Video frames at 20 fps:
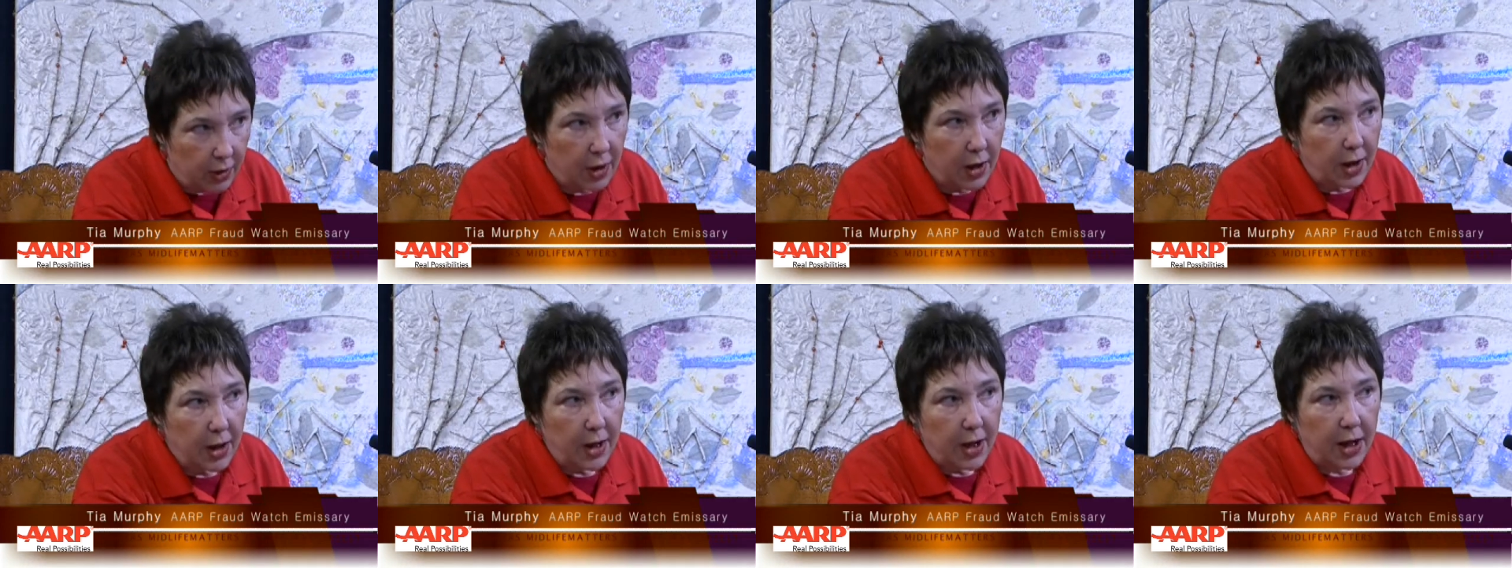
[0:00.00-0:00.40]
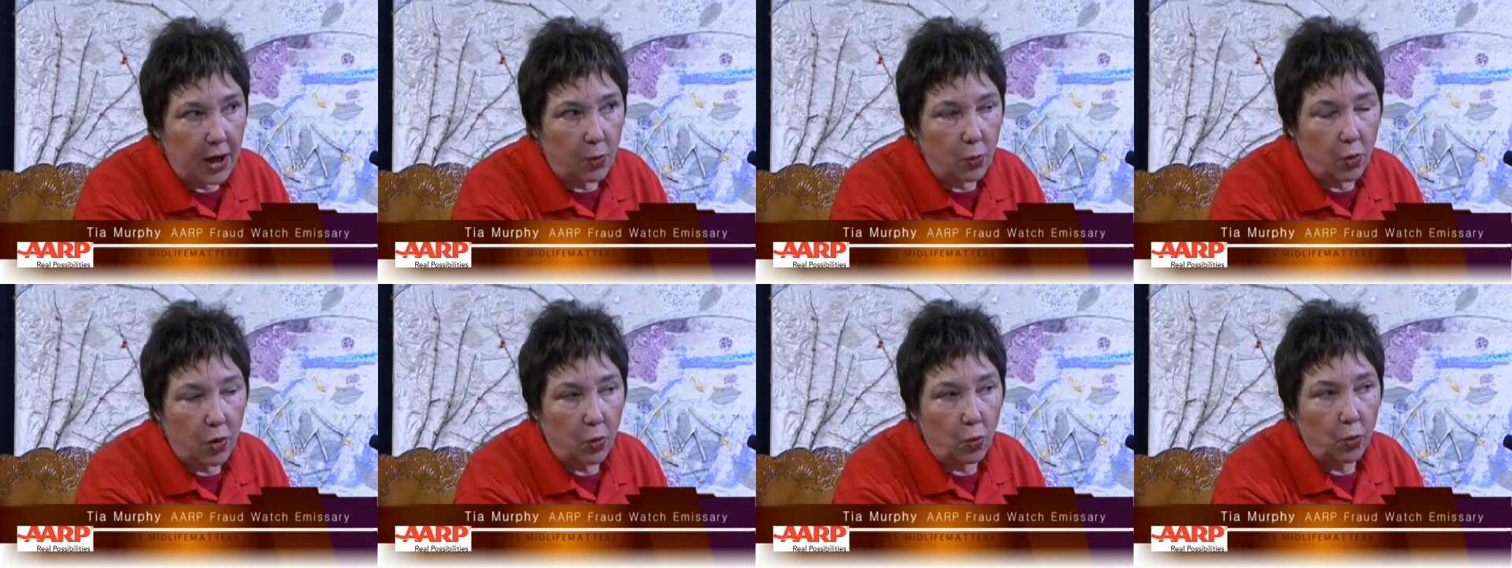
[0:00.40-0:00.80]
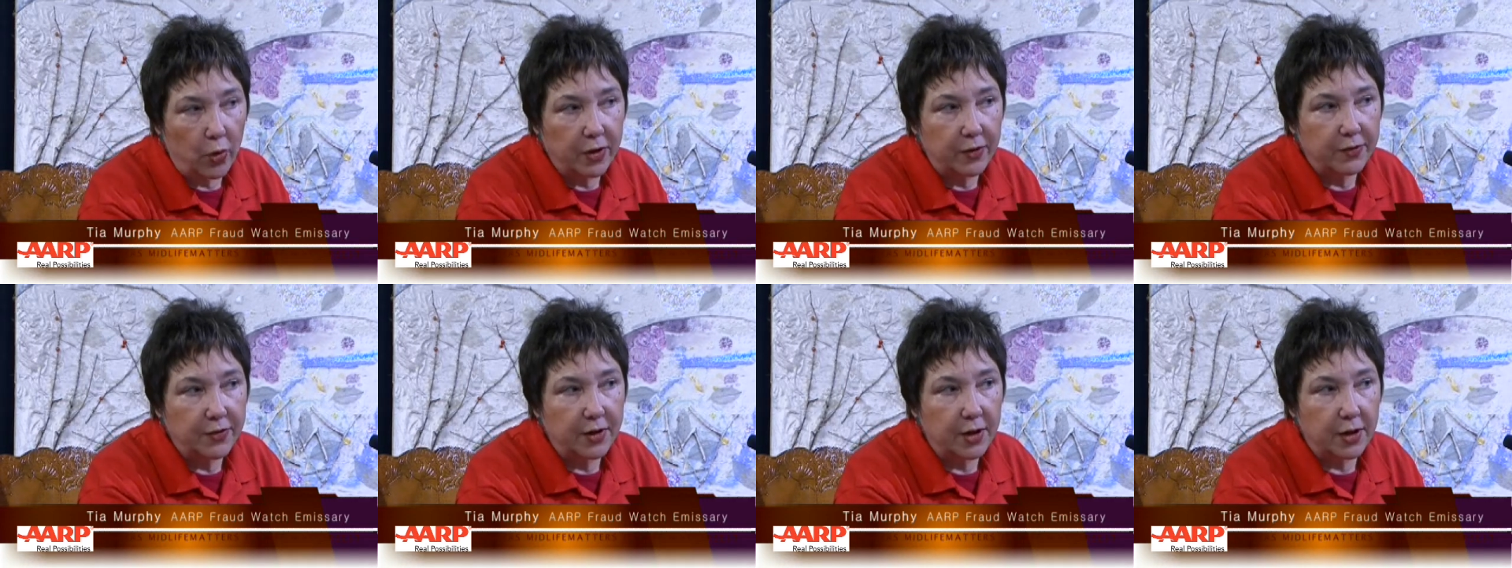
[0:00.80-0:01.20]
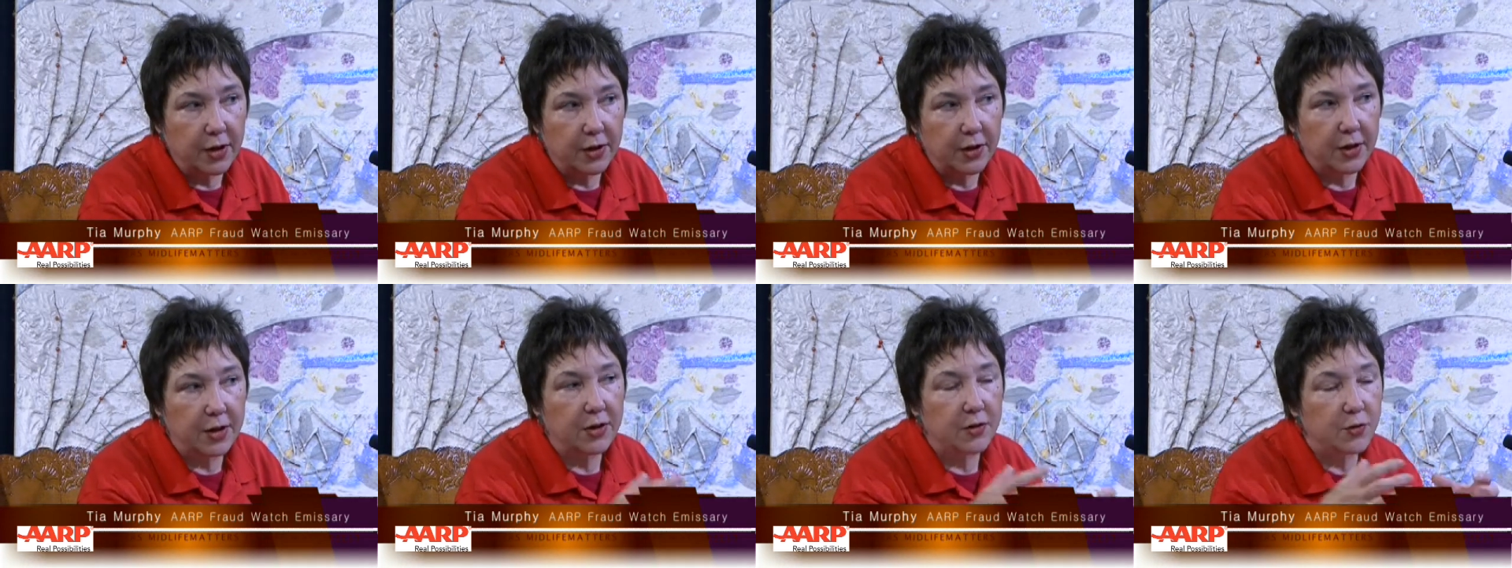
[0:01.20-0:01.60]
And what we've
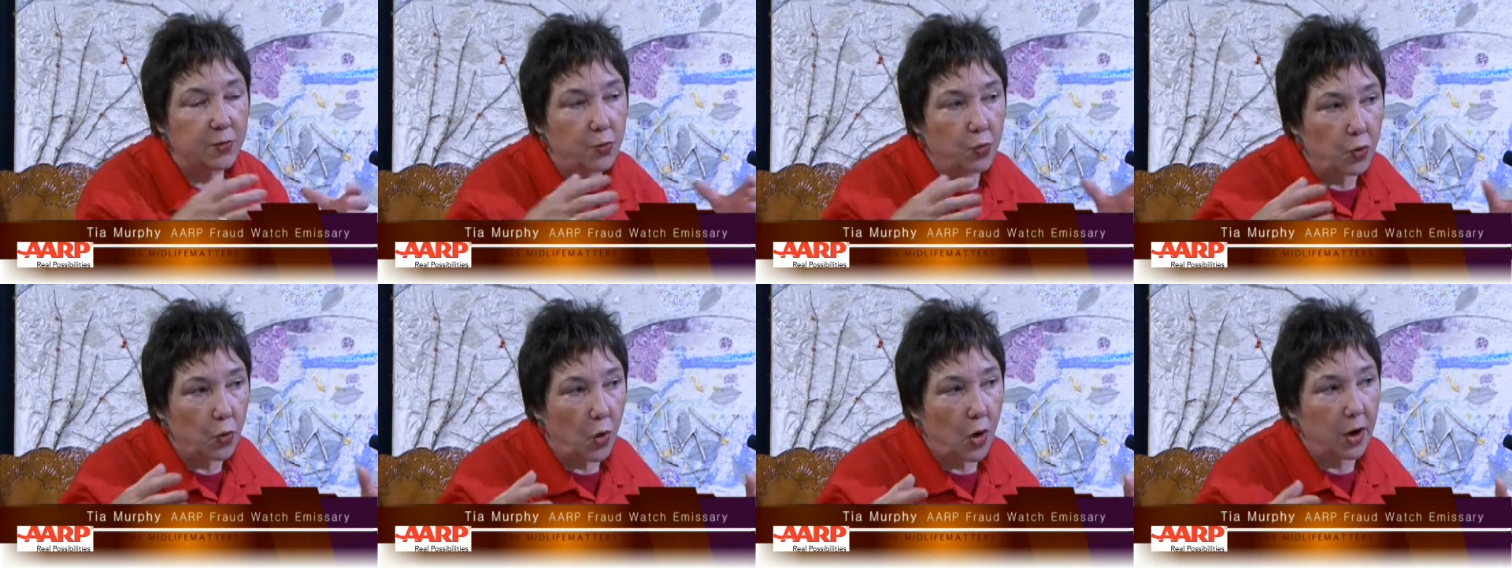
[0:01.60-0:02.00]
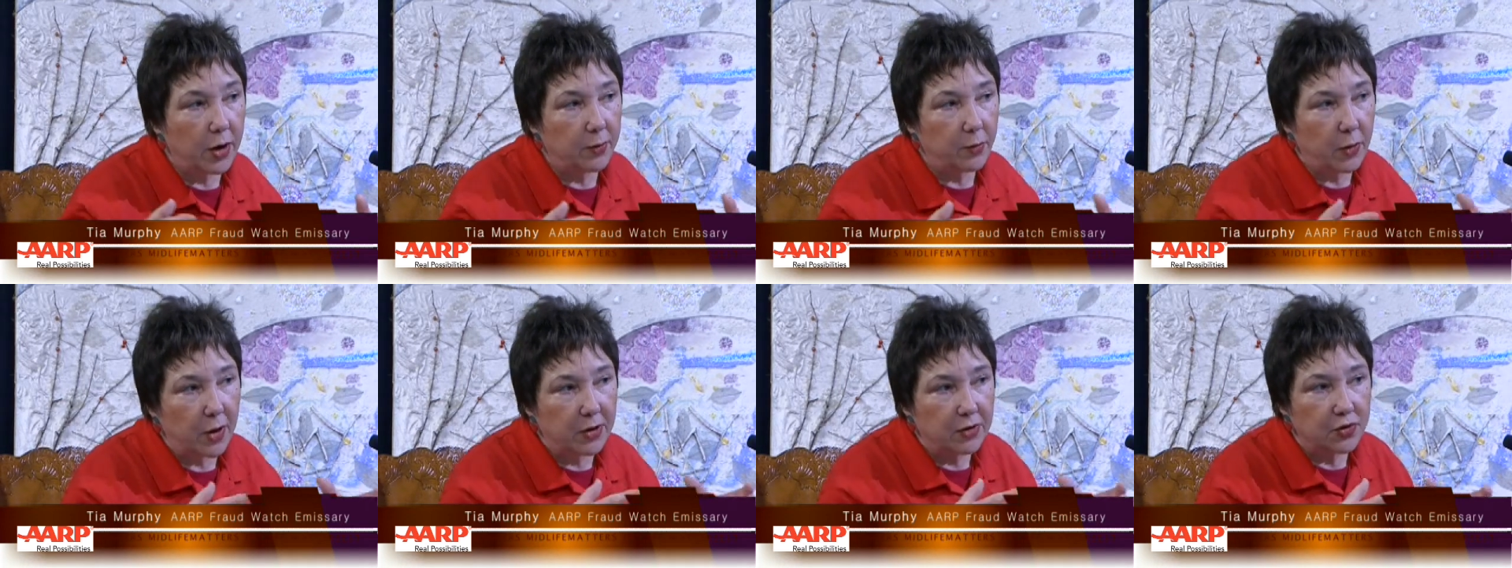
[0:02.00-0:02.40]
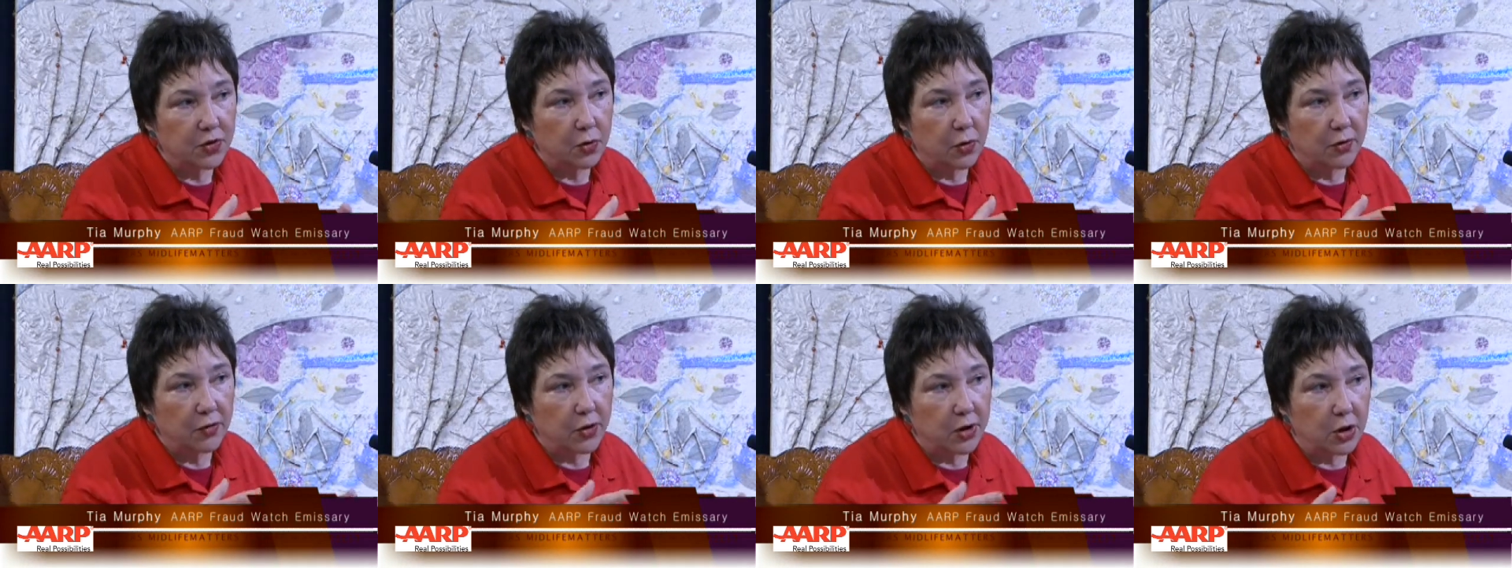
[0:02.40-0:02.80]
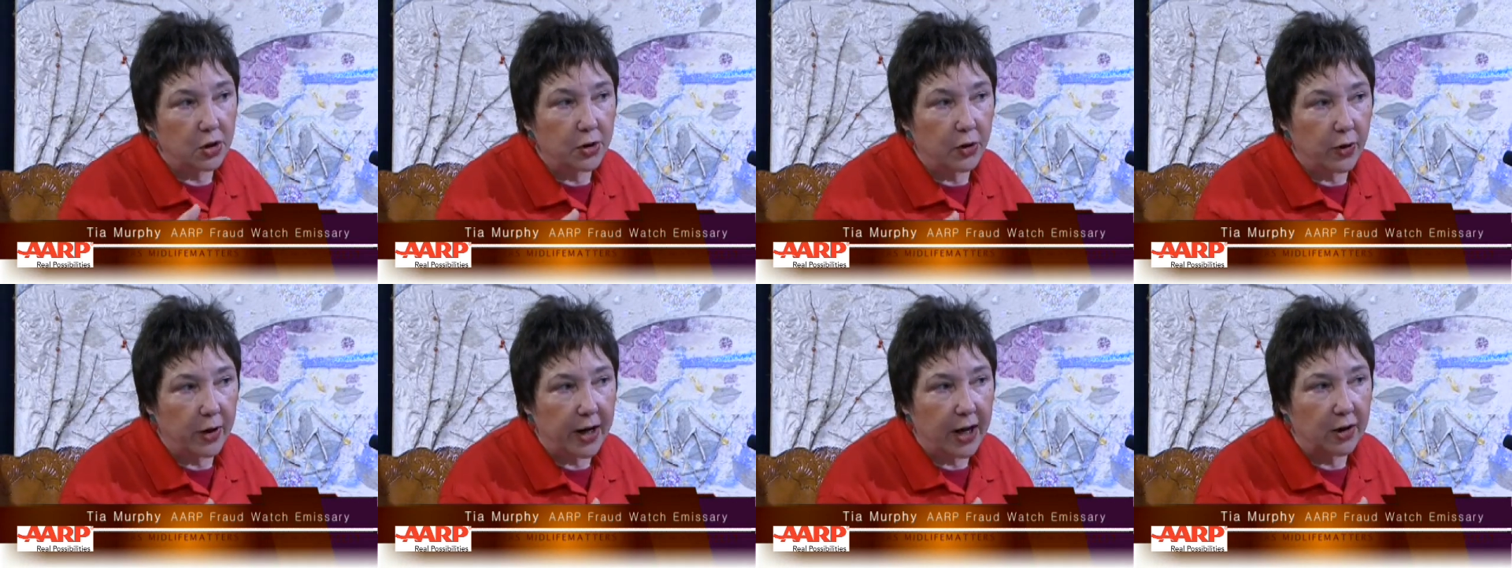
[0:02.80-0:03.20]
done is been sort of a
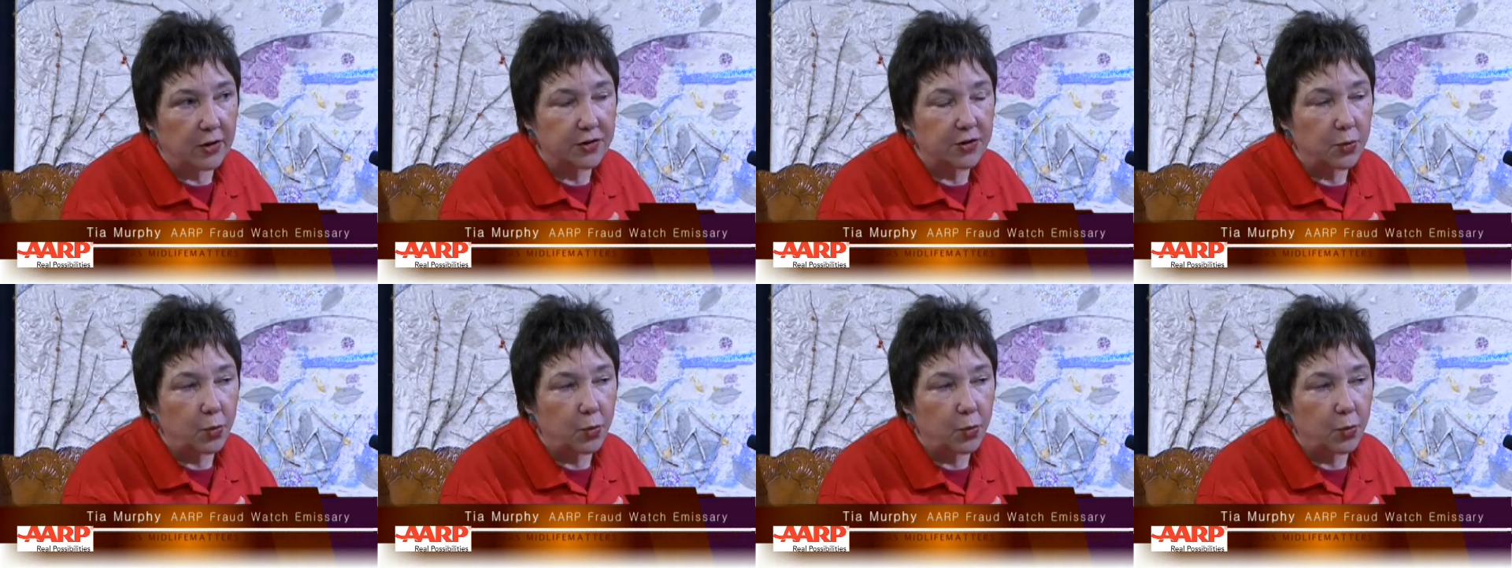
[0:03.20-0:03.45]
clearinghouse